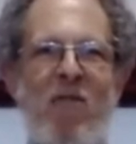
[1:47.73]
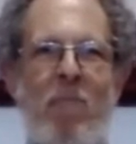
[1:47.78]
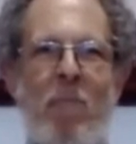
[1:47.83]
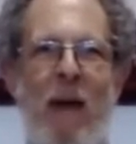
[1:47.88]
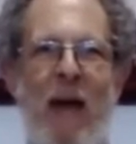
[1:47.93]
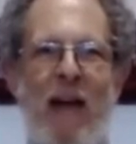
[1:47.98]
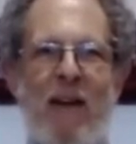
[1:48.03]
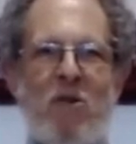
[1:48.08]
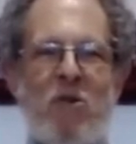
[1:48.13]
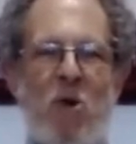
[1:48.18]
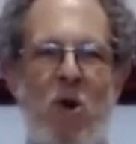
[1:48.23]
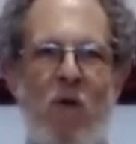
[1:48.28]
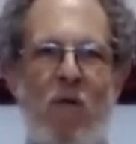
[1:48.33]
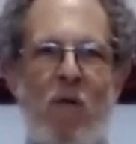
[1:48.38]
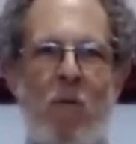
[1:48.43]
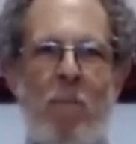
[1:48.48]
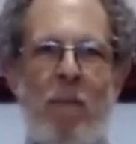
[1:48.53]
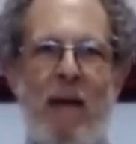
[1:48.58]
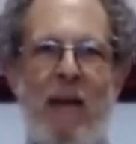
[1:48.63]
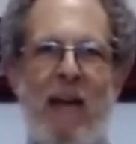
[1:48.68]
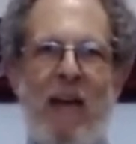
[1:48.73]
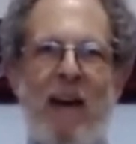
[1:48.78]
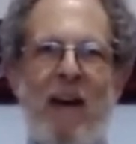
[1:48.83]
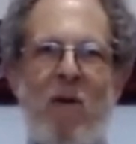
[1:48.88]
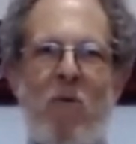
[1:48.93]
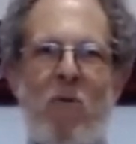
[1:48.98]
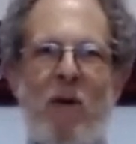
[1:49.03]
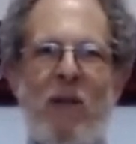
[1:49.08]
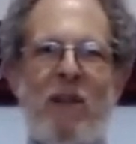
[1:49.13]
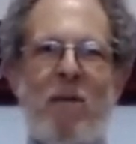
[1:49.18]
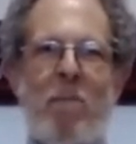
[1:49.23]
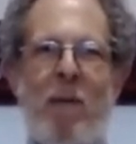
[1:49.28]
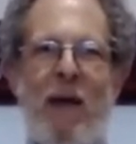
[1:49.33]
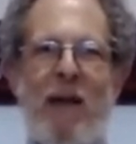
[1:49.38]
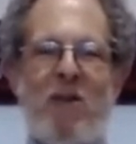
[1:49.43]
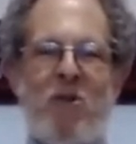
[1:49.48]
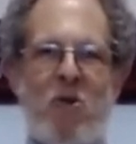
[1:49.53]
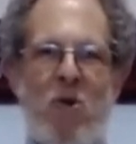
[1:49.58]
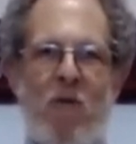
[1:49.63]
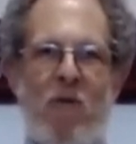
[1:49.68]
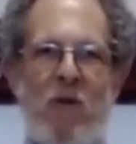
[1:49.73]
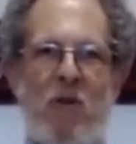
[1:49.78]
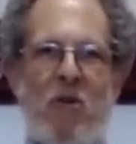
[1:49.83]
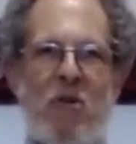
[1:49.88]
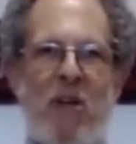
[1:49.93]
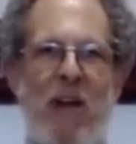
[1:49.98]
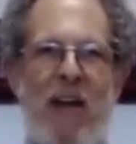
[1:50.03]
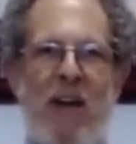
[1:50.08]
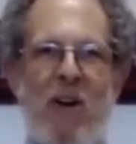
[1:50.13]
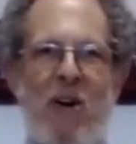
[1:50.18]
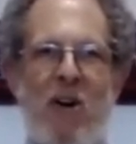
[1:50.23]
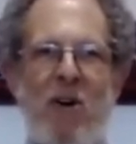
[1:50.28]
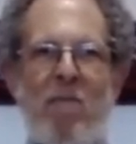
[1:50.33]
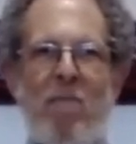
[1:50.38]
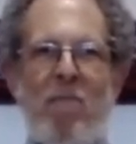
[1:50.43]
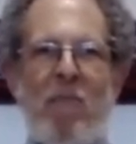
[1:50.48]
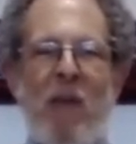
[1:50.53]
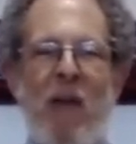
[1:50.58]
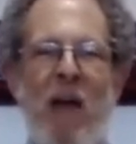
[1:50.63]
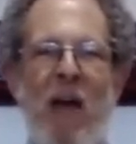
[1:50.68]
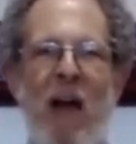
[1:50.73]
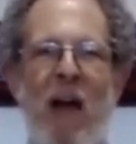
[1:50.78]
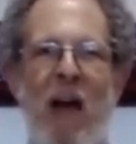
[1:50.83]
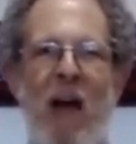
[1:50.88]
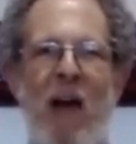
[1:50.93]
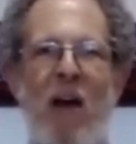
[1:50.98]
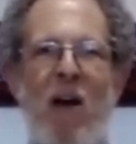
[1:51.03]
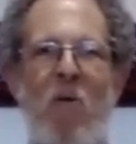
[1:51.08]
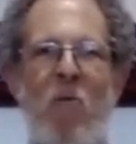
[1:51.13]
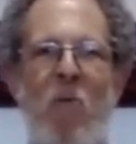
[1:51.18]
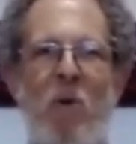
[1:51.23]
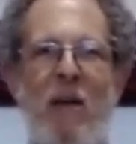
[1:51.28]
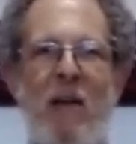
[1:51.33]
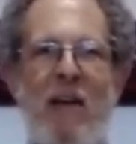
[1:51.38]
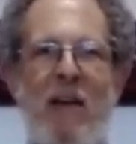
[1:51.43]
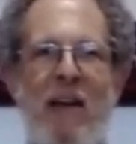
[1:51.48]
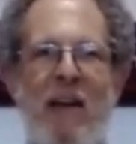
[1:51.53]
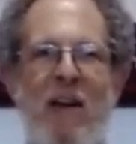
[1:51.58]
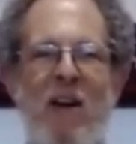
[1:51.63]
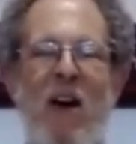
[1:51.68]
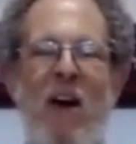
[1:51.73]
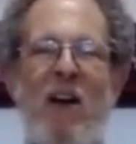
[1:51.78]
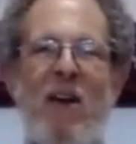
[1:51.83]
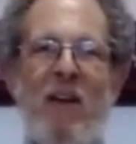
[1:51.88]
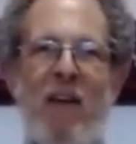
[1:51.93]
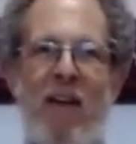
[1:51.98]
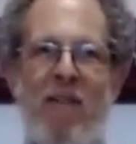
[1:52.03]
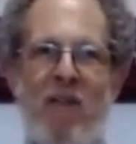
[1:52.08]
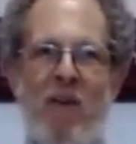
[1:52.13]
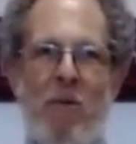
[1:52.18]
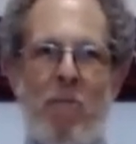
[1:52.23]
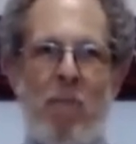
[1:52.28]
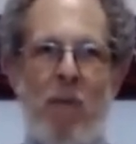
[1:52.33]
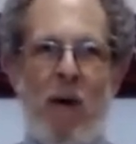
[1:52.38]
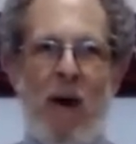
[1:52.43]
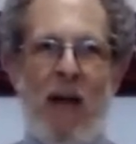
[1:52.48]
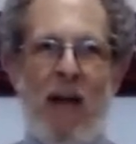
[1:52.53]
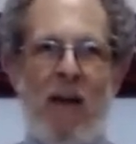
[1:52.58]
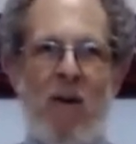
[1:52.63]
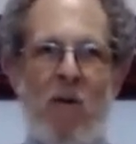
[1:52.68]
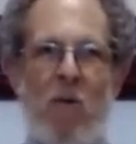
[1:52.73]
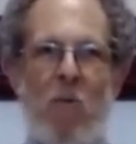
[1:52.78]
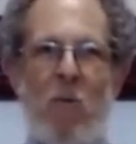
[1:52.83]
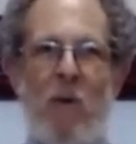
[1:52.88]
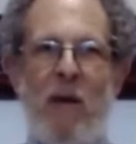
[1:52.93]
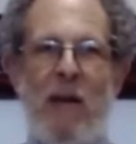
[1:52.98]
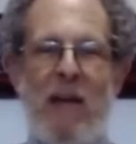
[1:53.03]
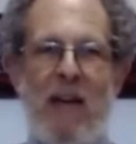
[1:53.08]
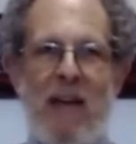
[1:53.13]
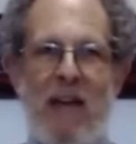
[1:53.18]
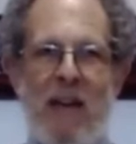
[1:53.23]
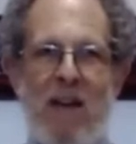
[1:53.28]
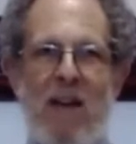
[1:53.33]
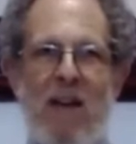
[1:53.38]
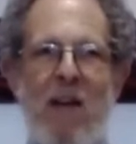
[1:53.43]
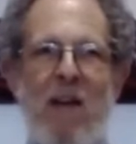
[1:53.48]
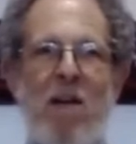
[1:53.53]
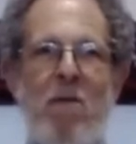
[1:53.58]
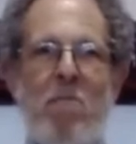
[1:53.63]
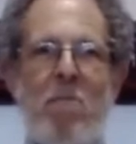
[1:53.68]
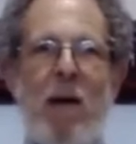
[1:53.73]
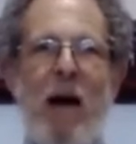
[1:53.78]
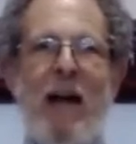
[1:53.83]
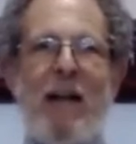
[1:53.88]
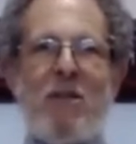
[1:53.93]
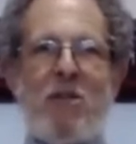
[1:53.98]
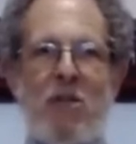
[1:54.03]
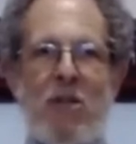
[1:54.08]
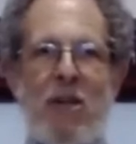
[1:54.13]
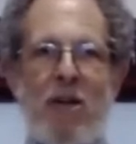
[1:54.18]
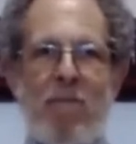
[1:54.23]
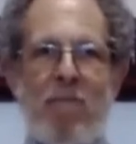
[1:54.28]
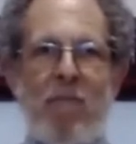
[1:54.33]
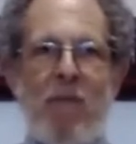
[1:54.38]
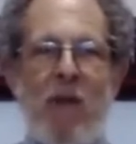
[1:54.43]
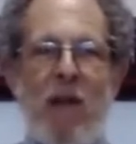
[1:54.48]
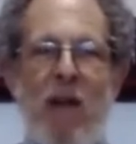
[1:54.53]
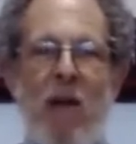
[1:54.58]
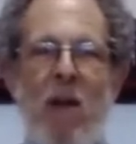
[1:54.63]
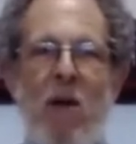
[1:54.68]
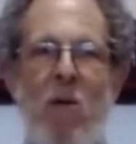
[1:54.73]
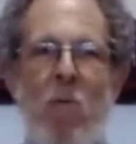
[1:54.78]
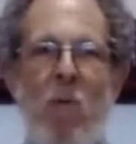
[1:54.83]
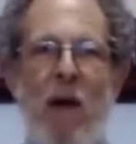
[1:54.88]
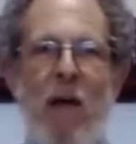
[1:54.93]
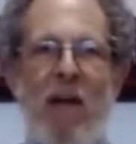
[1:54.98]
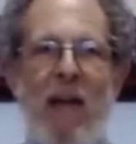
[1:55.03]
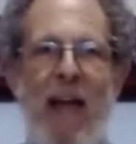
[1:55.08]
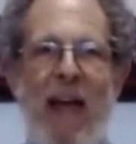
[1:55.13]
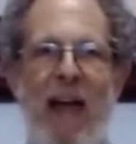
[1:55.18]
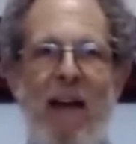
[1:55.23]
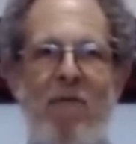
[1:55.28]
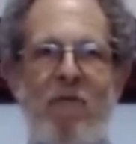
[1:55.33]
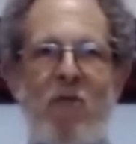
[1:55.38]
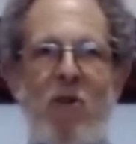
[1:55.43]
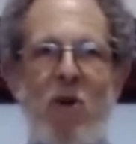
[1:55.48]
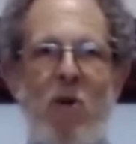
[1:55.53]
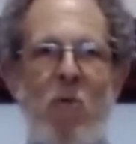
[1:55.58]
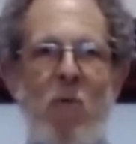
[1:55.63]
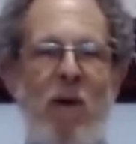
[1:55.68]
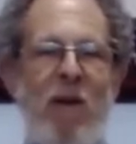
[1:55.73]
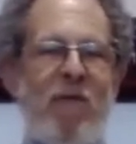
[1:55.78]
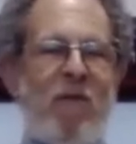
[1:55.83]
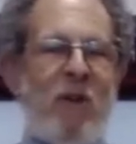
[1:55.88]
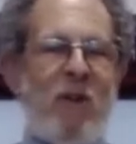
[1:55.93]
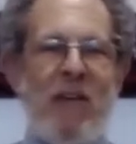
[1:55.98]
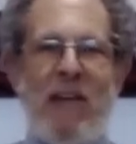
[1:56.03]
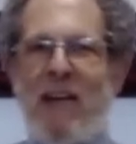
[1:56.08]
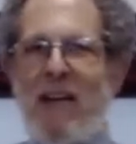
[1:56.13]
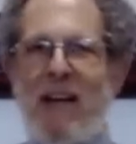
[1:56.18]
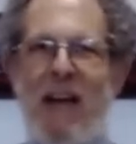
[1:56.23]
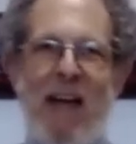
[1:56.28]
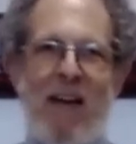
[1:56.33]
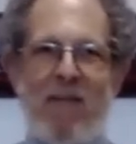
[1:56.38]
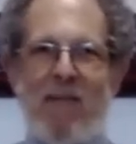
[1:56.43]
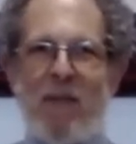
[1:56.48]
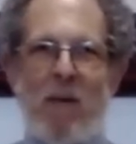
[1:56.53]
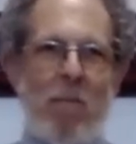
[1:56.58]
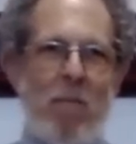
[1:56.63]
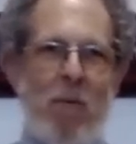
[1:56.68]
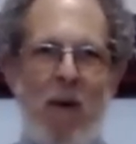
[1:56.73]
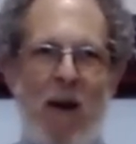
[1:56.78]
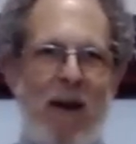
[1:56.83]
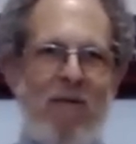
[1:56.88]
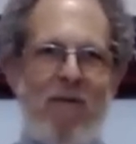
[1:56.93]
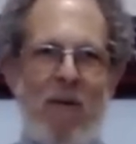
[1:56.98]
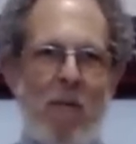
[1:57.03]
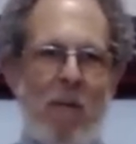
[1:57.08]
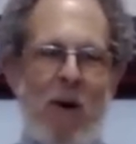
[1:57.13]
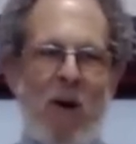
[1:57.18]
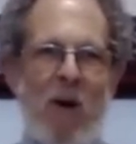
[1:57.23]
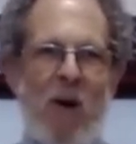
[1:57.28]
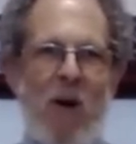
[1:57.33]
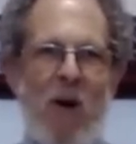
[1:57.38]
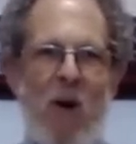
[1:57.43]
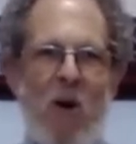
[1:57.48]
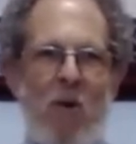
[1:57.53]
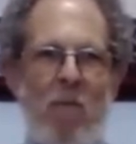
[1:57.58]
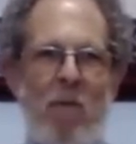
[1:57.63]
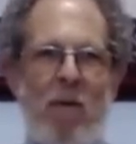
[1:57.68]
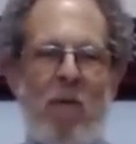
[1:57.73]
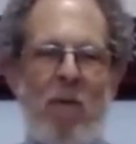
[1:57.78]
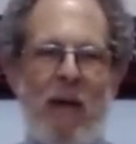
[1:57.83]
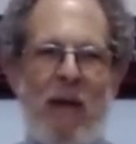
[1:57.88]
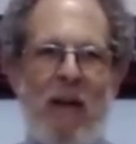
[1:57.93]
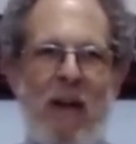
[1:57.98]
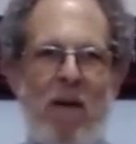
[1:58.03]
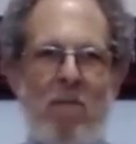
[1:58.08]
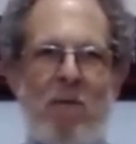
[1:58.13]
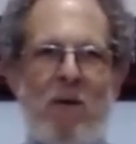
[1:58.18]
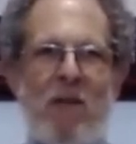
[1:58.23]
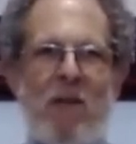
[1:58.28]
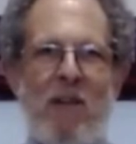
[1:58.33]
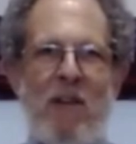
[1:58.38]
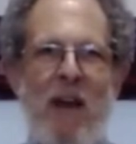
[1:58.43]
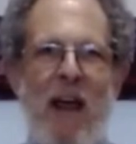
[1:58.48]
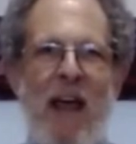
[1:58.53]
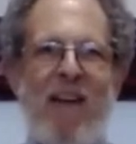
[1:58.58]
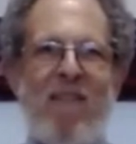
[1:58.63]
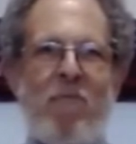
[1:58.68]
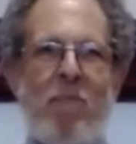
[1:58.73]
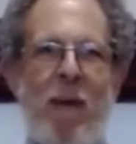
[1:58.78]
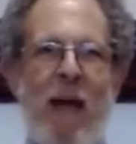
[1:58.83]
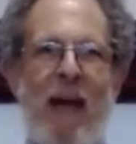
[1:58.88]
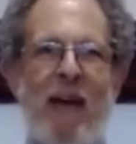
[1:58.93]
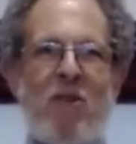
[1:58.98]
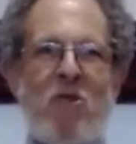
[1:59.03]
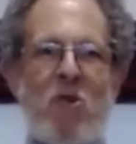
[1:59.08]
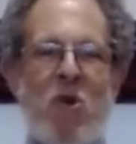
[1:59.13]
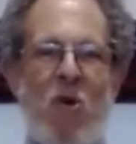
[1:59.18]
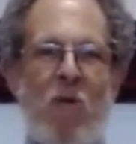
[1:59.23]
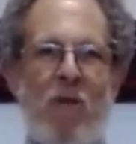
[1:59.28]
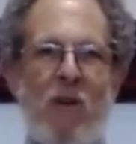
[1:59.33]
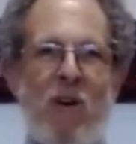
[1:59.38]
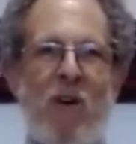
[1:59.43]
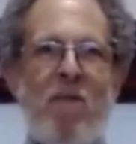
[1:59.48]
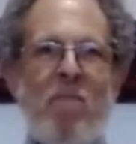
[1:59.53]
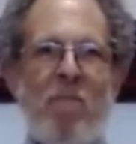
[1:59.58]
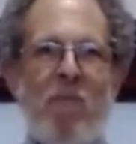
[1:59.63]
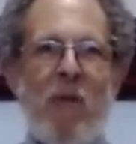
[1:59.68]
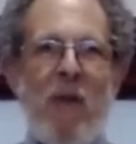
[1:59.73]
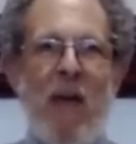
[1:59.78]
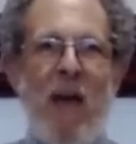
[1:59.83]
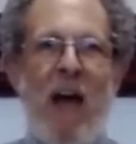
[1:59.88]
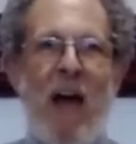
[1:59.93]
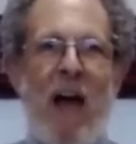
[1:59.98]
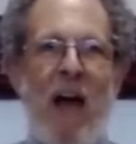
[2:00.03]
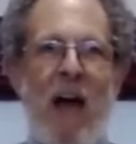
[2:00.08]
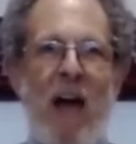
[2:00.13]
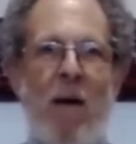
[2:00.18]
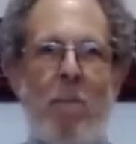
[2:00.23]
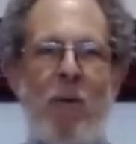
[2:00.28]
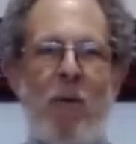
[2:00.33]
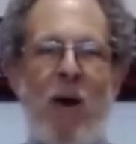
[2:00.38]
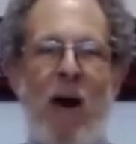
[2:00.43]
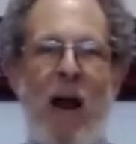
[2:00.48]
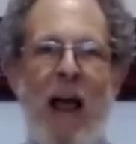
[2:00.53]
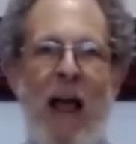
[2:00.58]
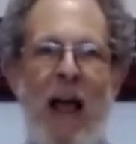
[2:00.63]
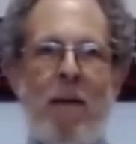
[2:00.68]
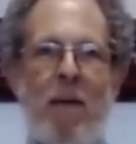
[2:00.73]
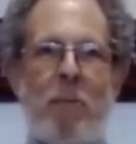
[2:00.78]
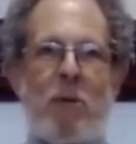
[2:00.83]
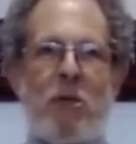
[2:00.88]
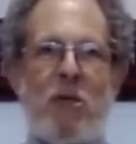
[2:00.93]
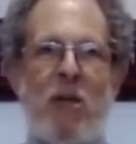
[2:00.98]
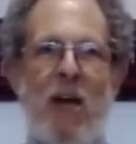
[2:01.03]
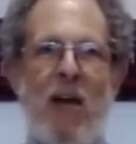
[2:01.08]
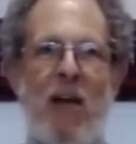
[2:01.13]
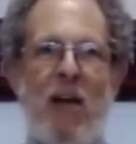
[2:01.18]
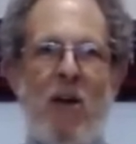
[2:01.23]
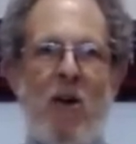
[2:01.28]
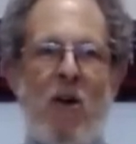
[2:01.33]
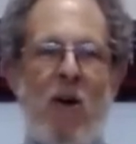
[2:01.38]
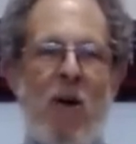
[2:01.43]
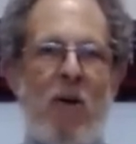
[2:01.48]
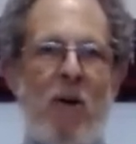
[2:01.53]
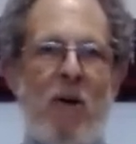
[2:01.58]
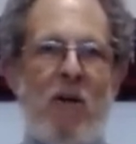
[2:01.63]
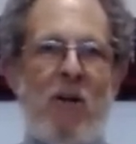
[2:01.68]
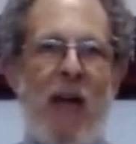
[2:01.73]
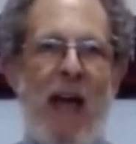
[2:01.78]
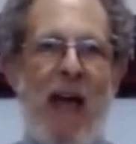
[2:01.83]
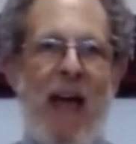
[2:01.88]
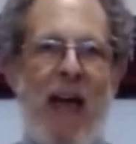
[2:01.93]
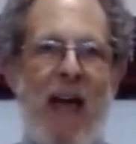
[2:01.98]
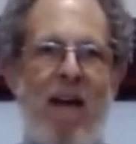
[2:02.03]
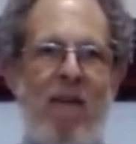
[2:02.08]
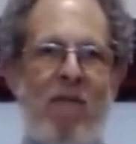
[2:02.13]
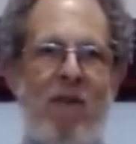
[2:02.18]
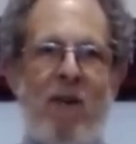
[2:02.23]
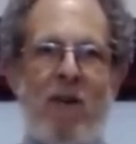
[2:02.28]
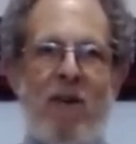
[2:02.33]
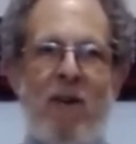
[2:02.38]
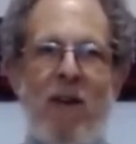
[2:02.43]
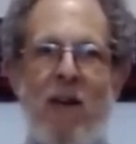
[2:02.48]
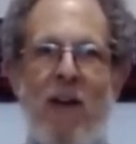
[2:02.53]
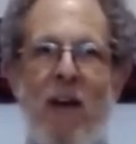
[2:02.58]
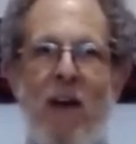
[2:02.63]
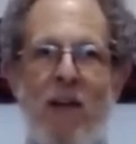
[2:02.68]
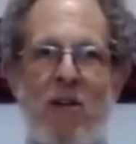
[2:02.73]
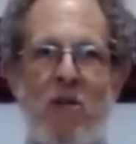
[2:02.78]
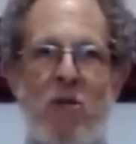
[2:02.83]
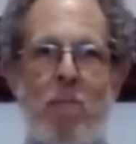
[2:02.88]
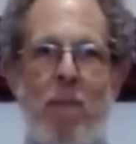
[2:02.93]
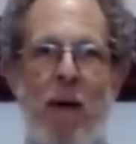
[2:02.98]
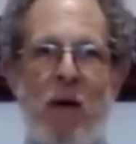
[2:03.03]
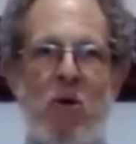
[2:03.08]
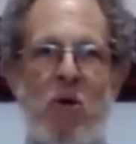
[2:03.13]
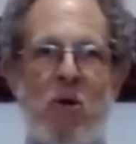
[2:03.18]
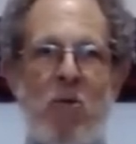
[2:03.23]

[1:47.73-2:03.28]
Passover, beginning with the Passover Seder, uh, we eat unleavened bread, or we eat matzah. Well, after we've cleaned out the bread from our home and we come to the day of Passover, uh, perhaps uh, you're going to have a, a special